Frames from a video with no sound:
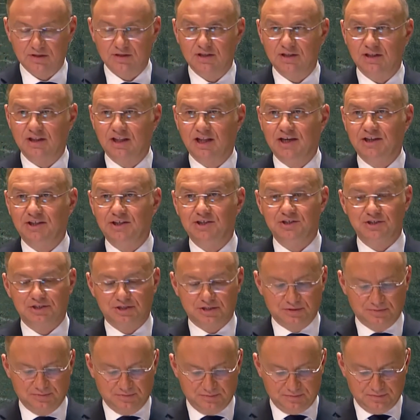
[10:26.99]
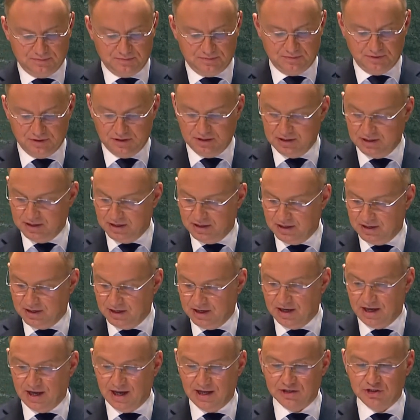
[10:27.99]
Ladies
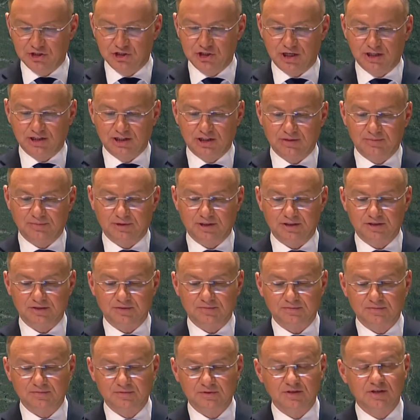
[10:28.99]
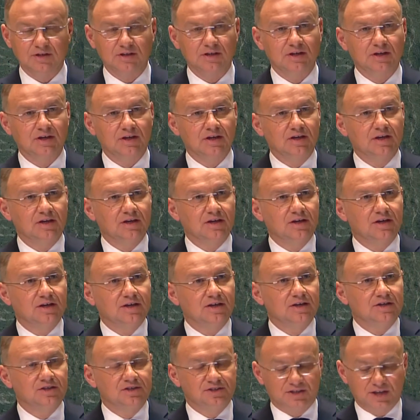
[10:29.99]
and gentlemen,
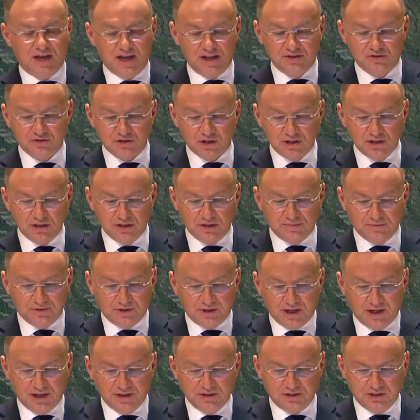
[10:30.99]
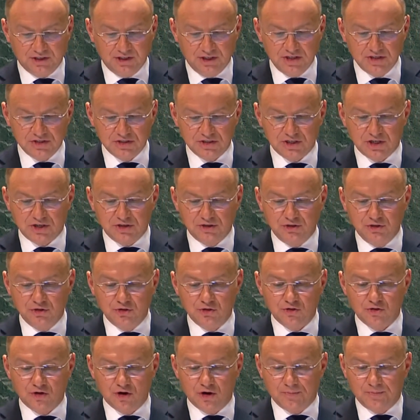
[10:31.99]
Central and Eastern
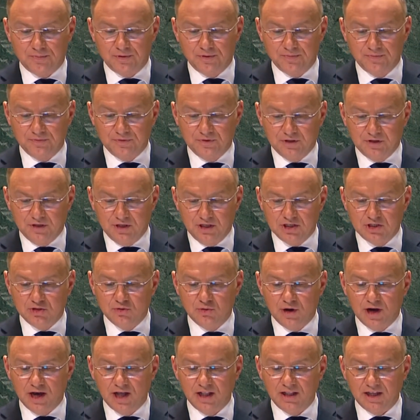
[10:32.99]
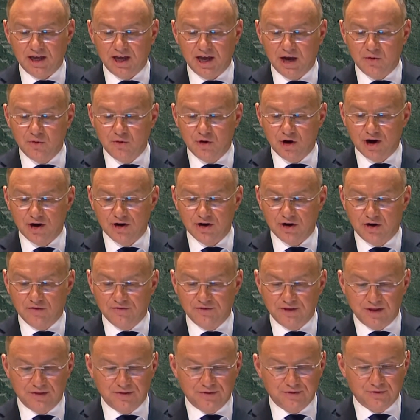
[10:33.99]
Europe is well aware of
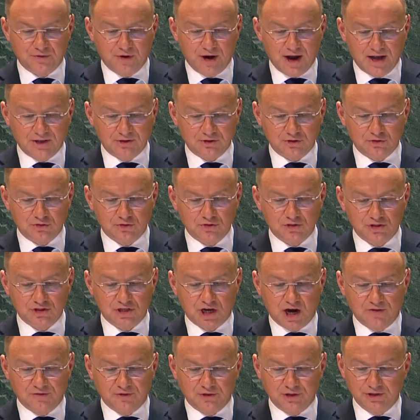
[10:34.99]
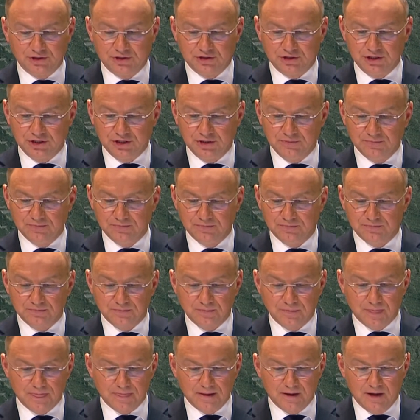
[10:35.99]
the threat to sovereignty
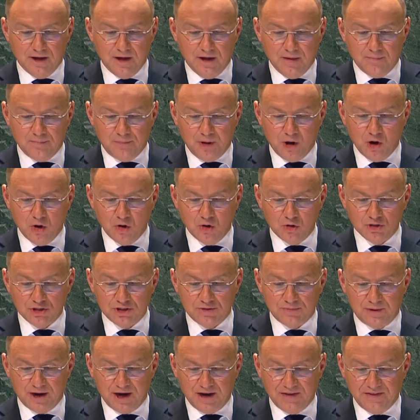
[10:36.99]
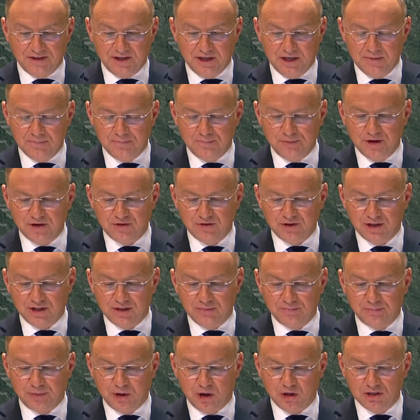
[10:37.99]
posed by the imperial
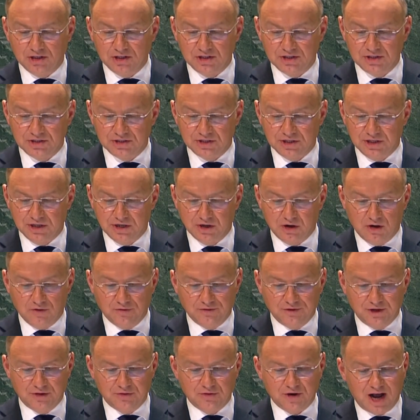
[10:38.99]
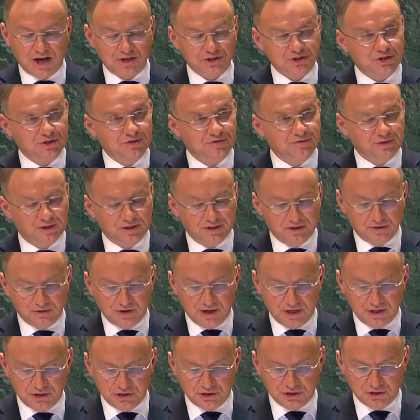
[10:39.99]
policy of the Russian
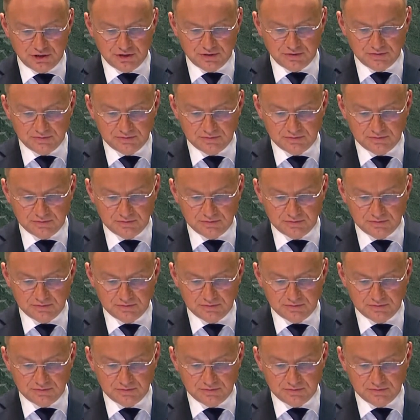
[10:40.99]
Federation.